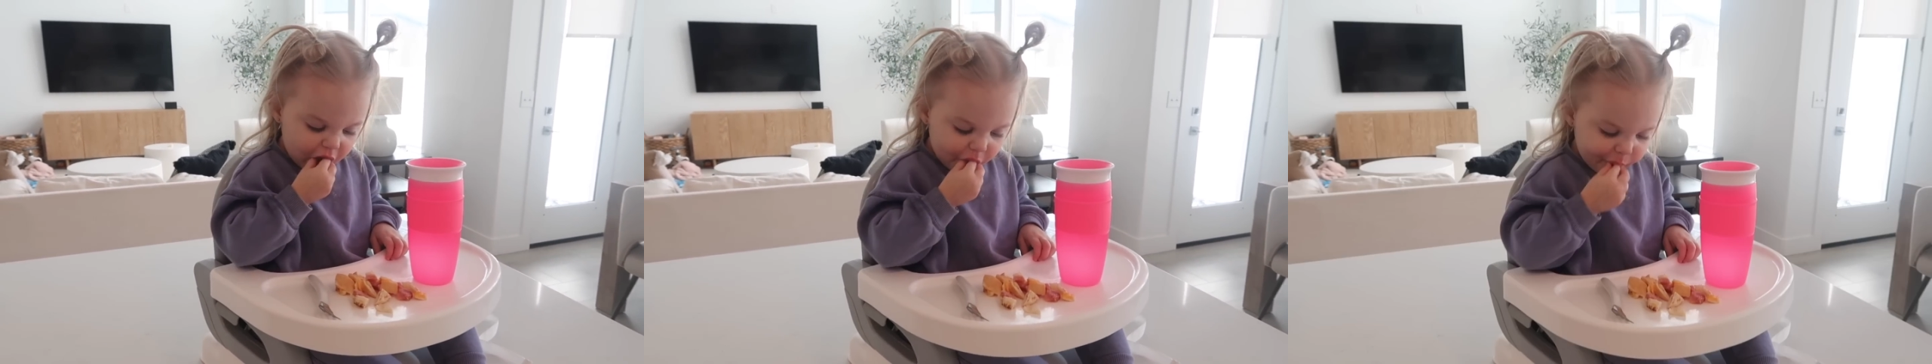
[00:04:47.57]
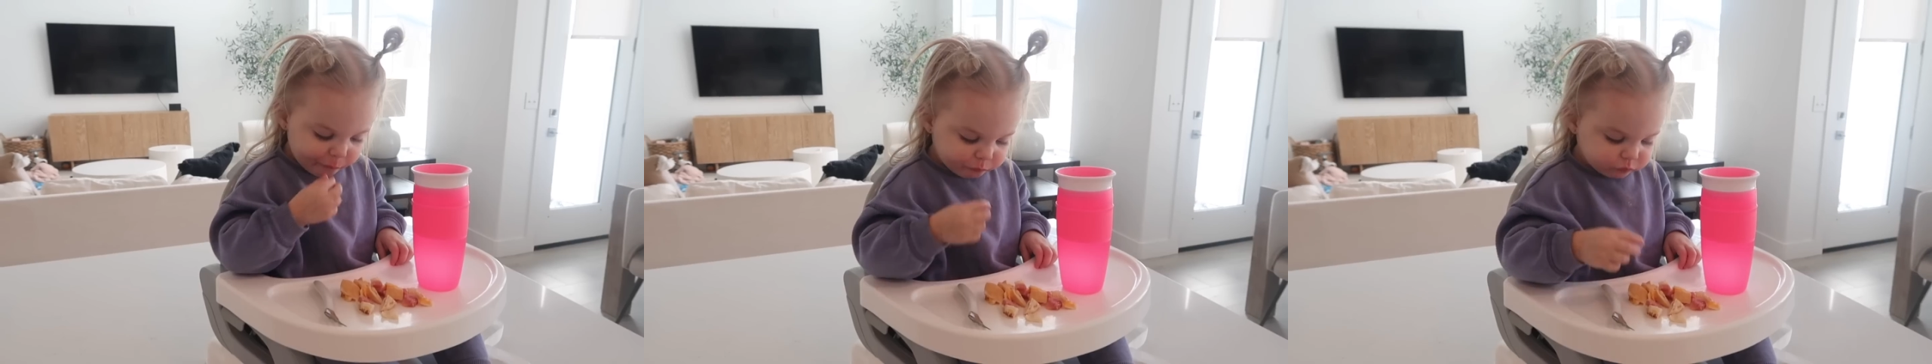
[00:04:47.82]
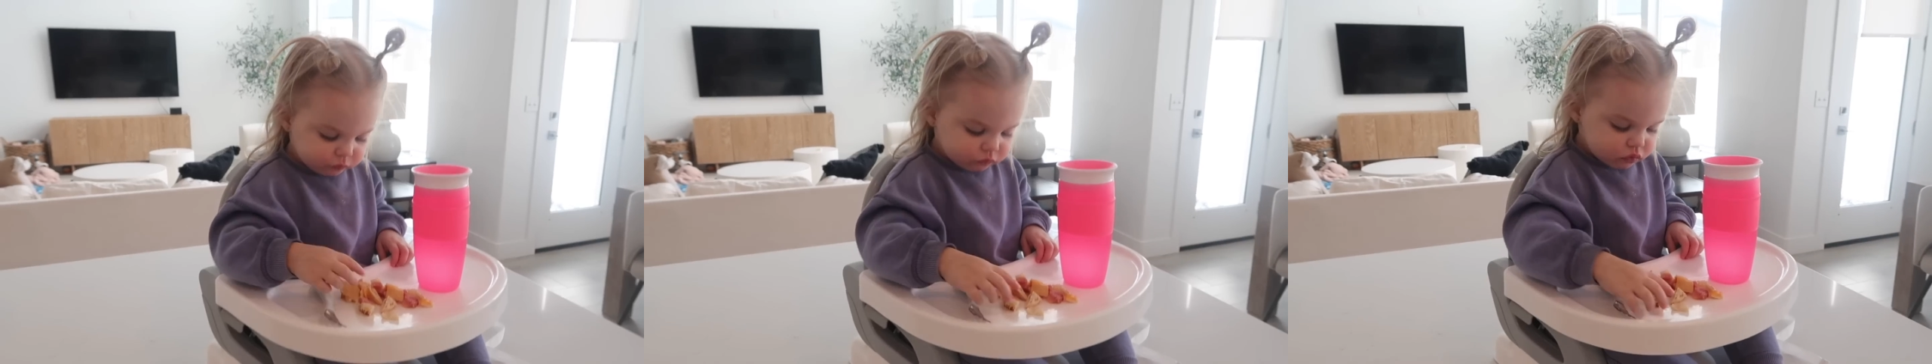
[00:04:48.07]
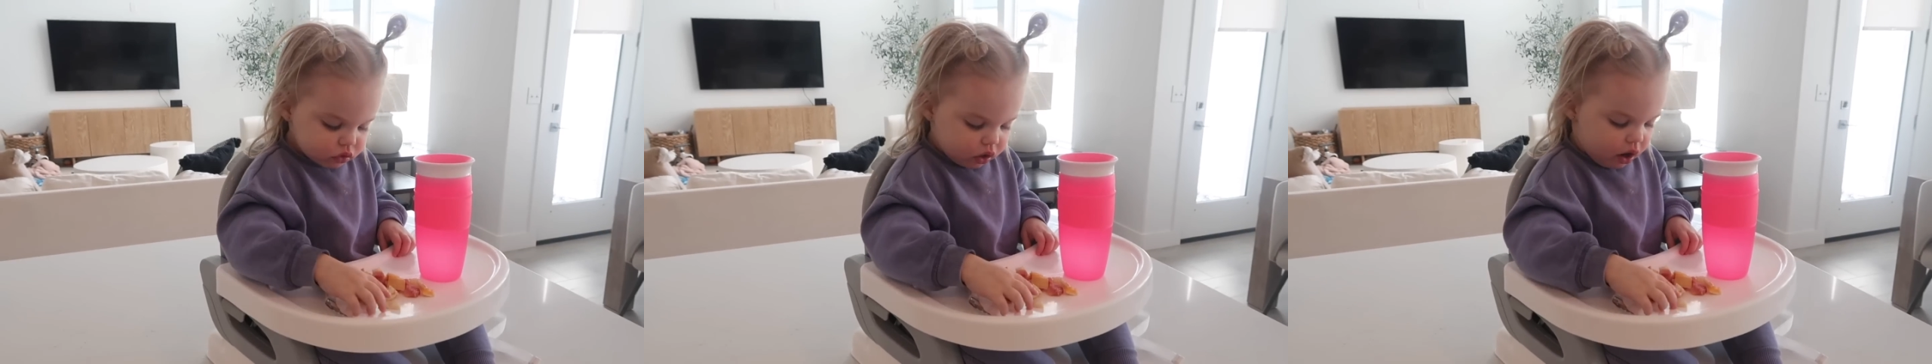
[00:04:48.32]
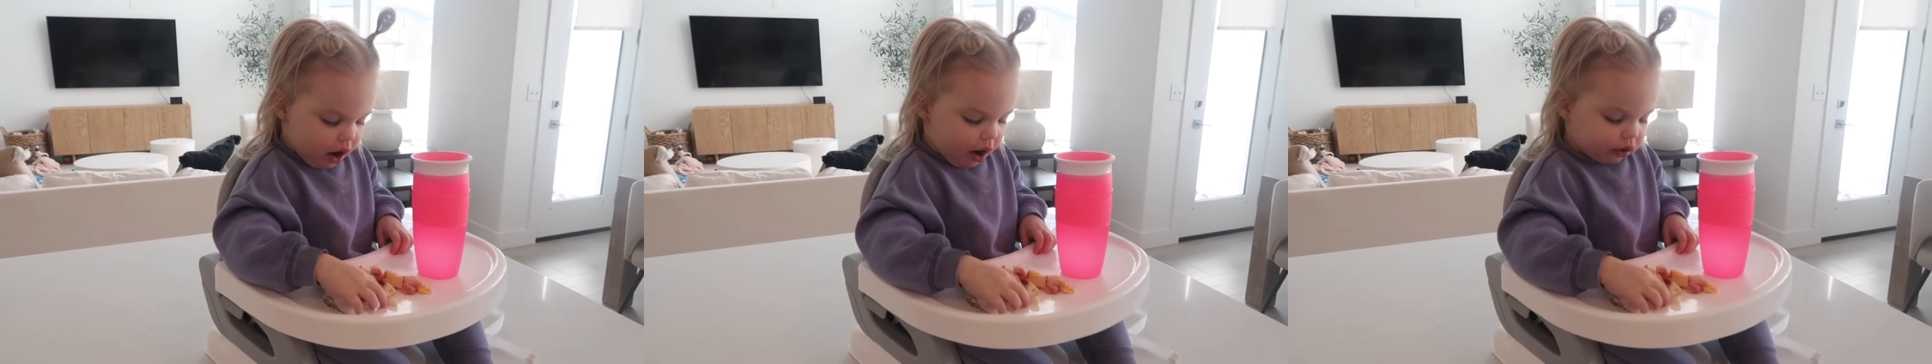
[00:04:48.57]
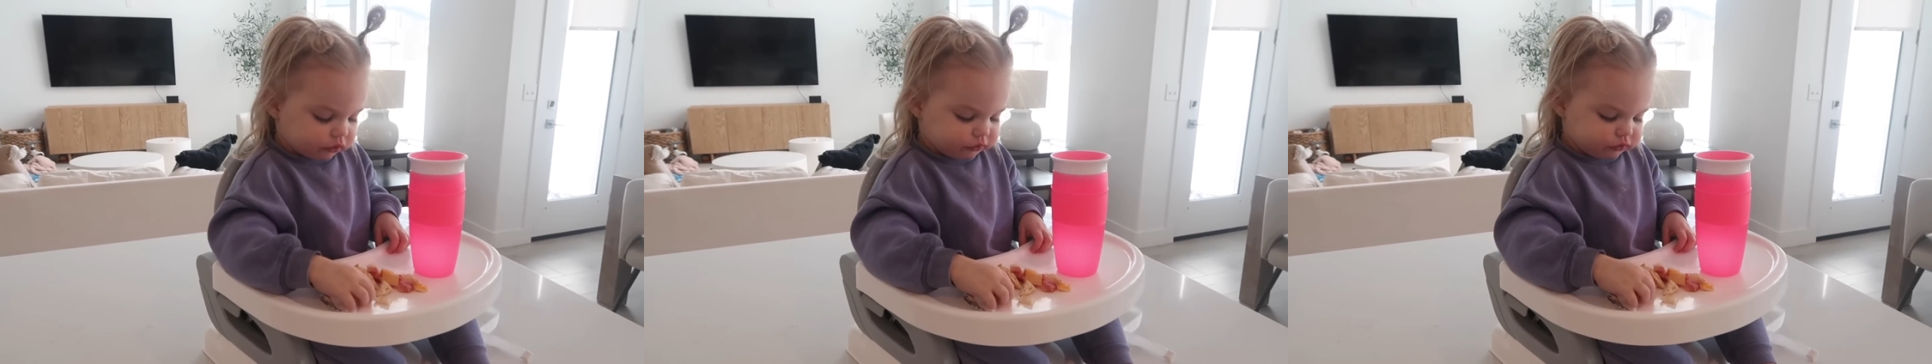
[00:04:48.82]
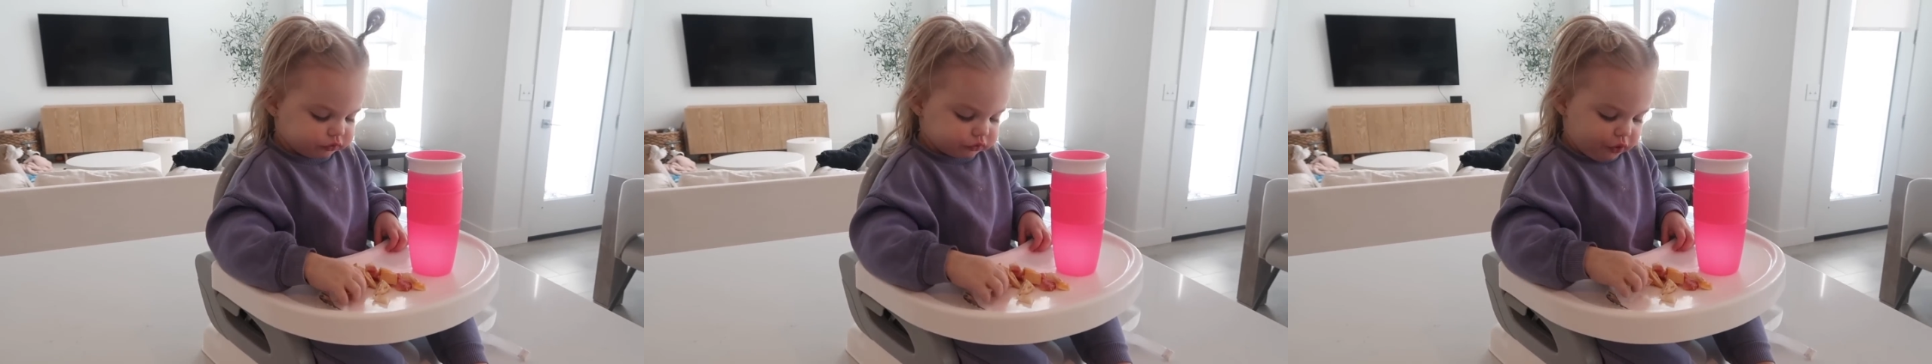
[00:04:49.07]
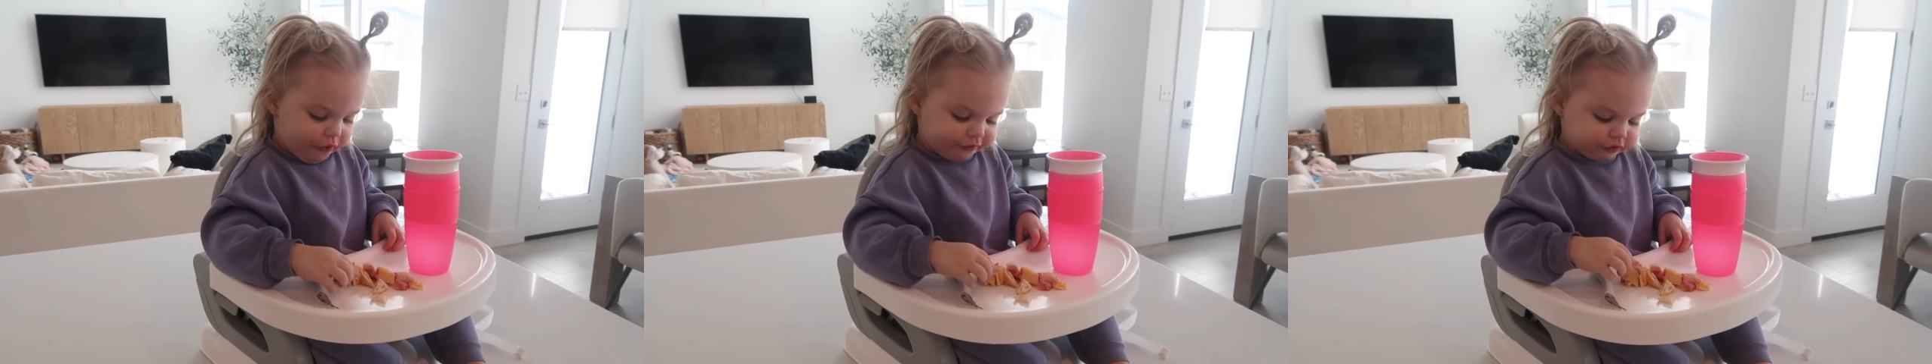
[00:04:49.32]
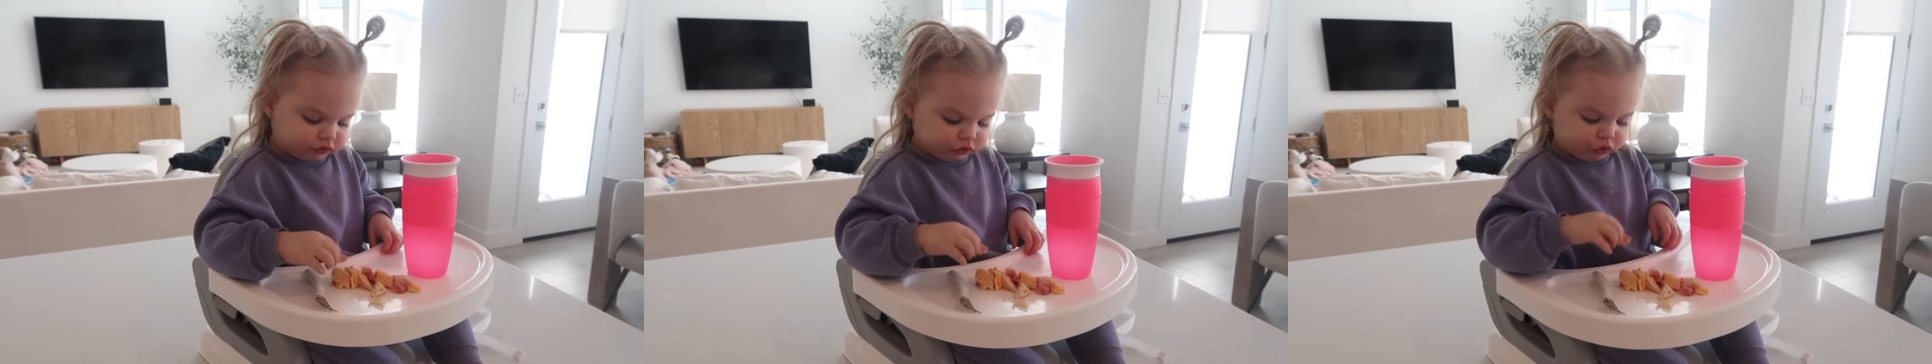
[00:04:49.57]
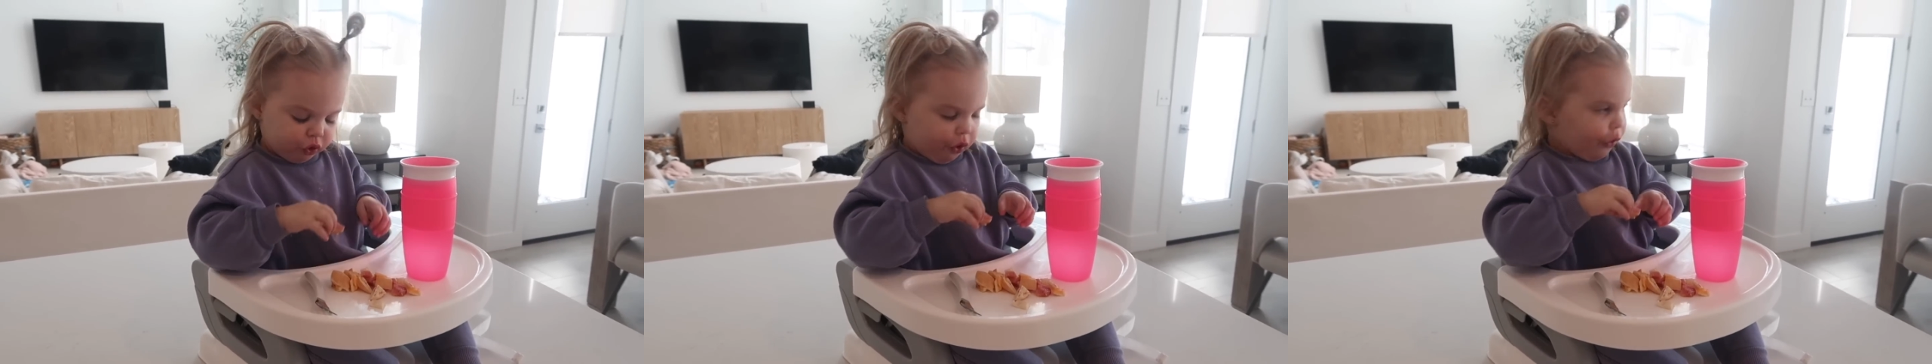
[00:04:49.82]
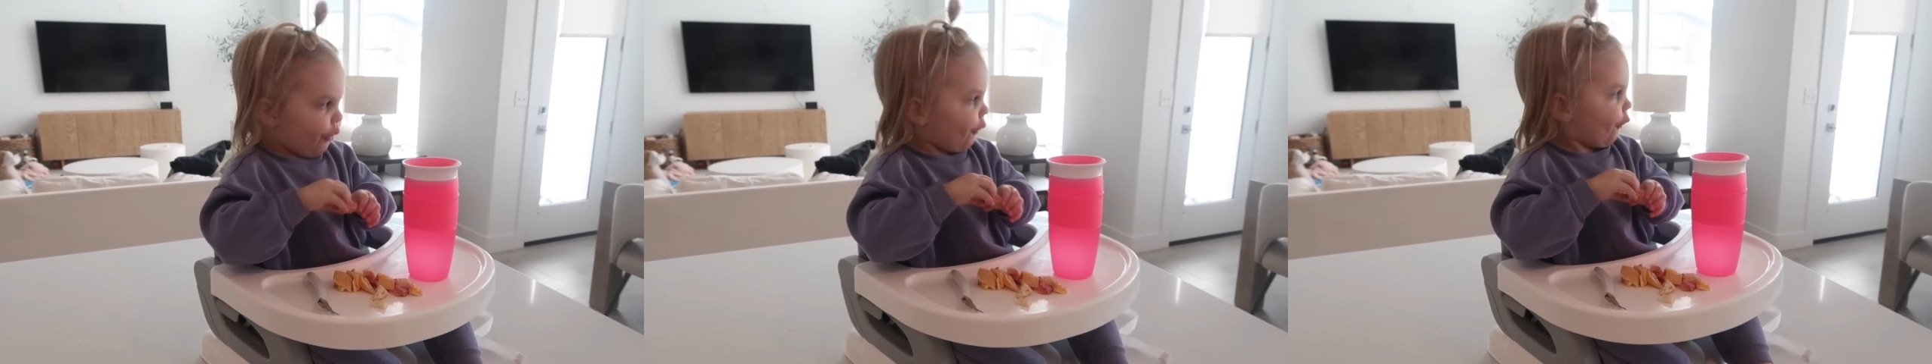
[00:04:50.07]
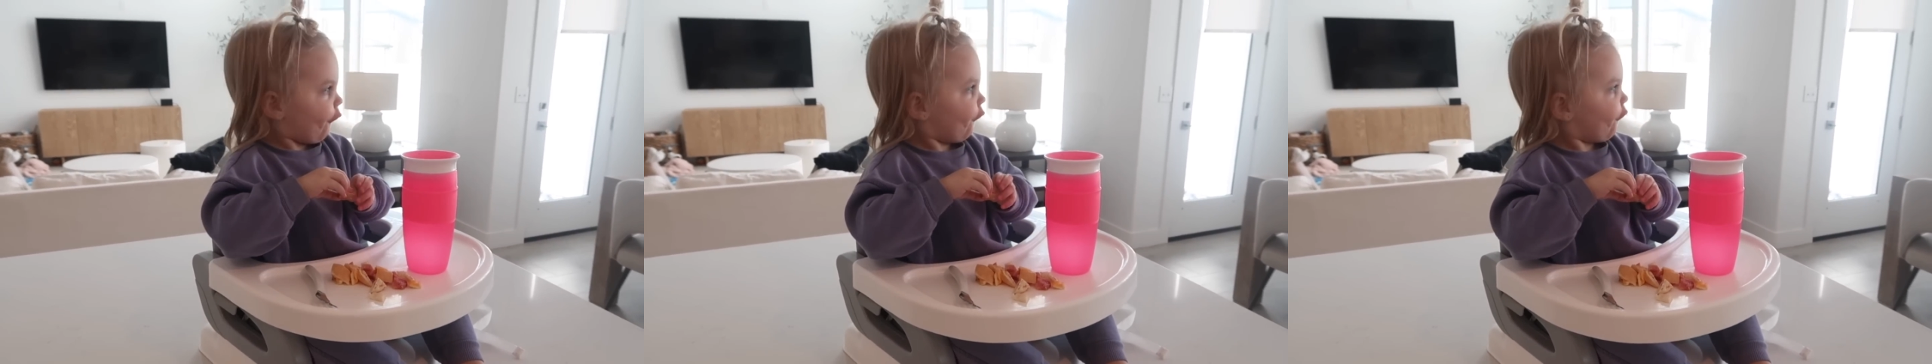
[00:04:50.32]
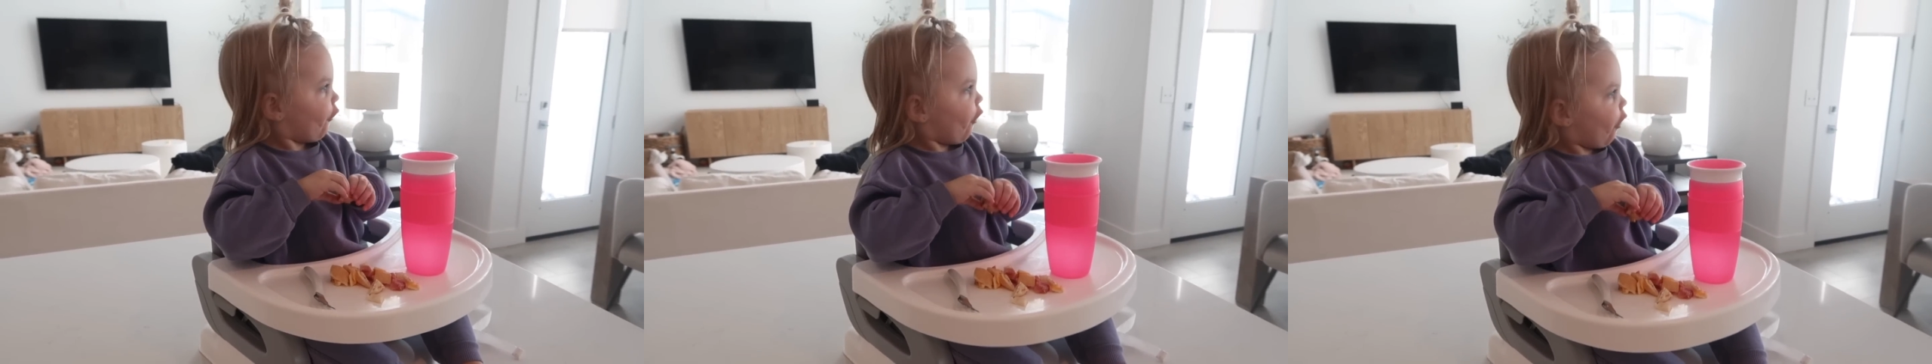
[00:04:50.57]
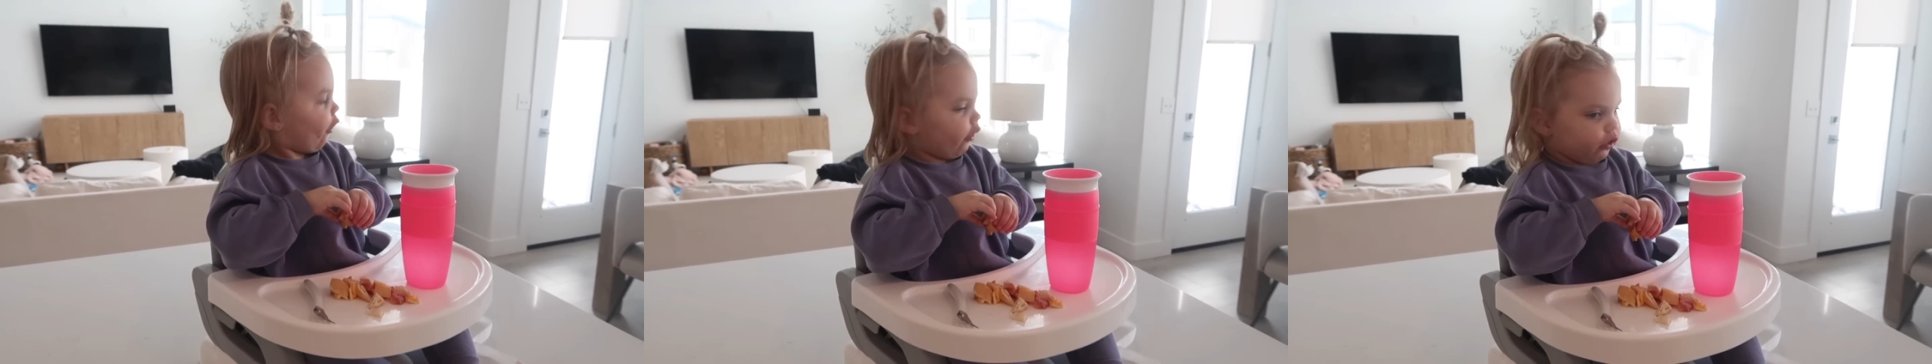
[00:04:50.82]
It's not necessarily the bus we're stoked about, it's that Baba's home.